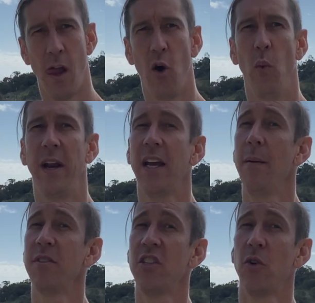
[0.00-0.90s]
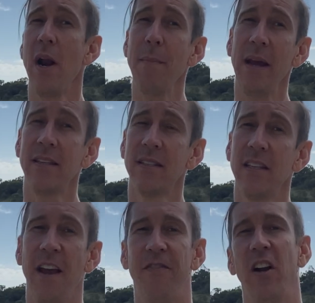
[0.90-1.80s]
When it comes to ceramics,
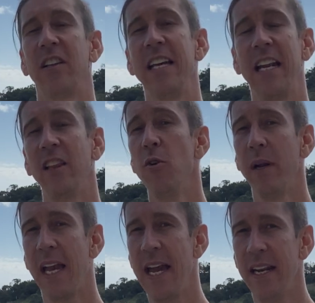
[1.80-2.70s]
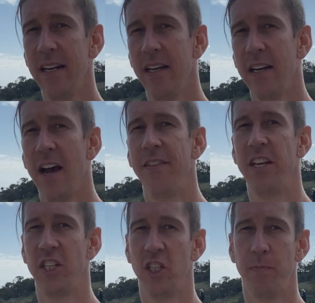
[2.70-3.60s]
if they're clean and lubricated, they
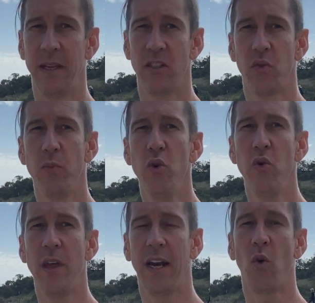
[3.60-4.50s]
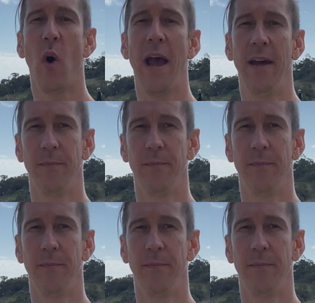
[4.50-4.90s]
should spin smooth and quiet.